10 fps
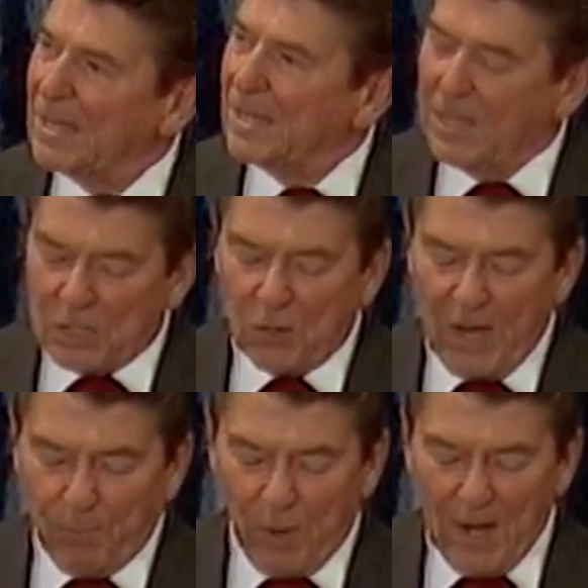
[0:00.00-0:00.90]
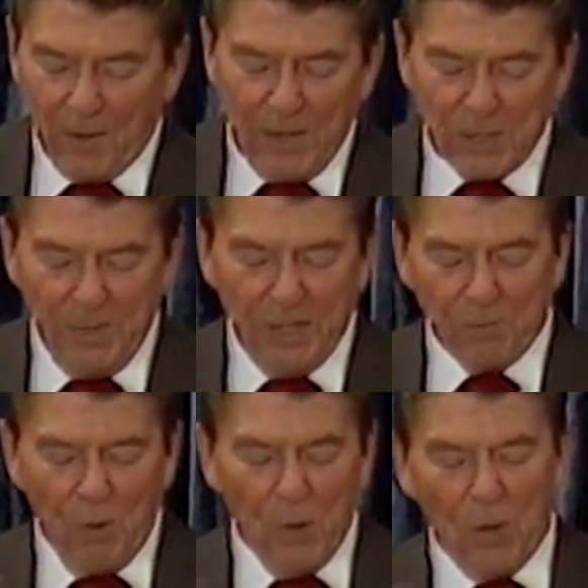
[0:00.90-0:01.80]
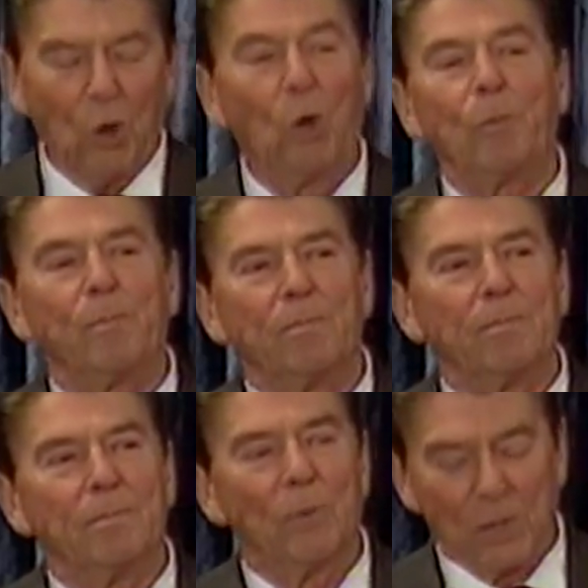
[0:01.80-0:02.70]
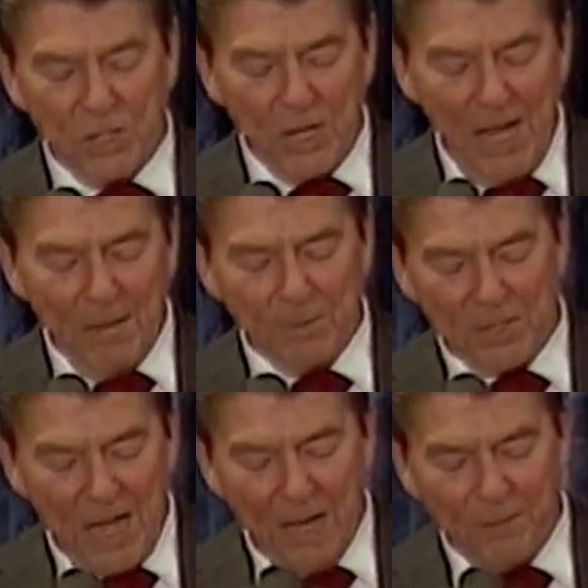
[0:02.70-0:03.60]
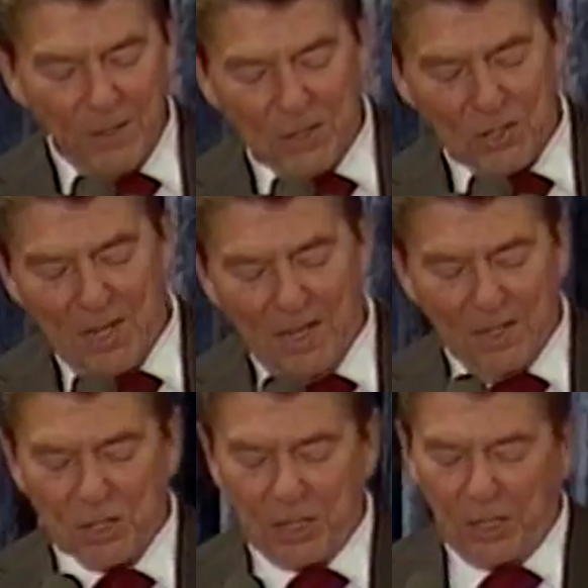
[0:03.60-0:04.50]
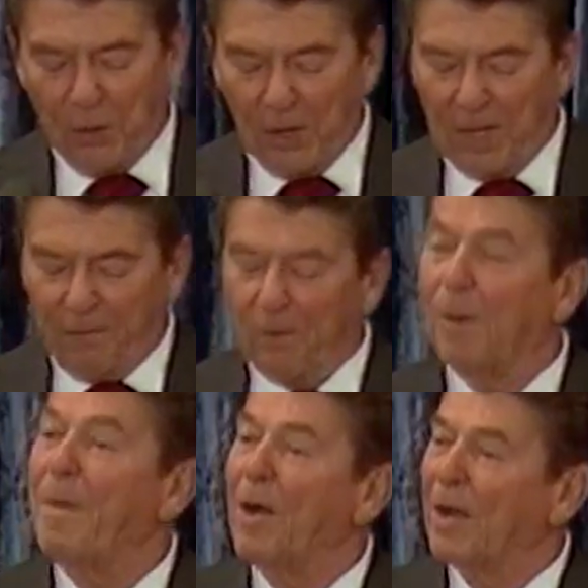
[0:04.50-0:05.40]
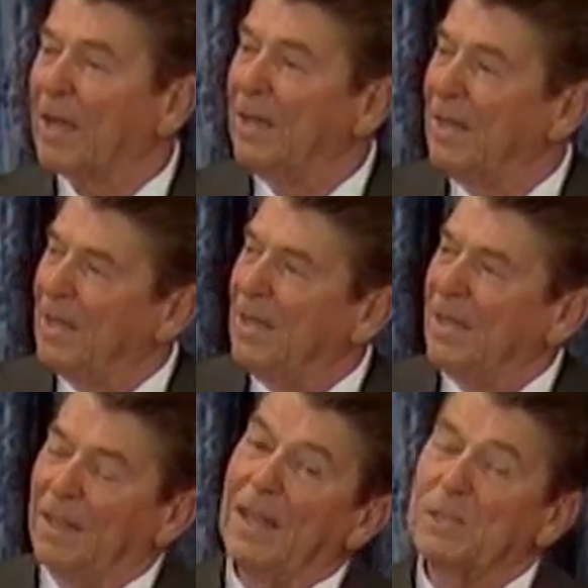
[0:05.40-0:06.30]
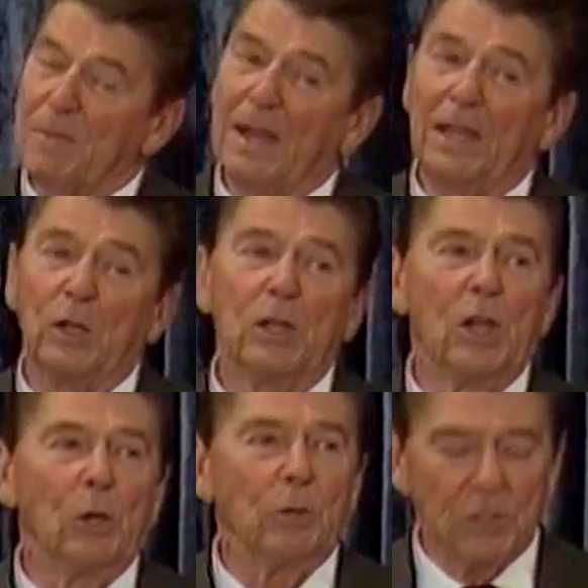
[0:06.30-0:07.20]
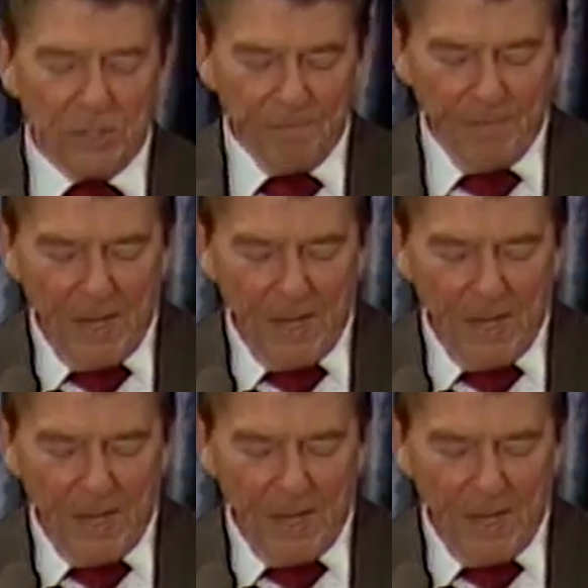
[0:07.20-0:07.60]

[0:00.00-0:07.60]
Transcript: this great progress means more hope, more jobs, confidence, and security for America, and that's mighty good news.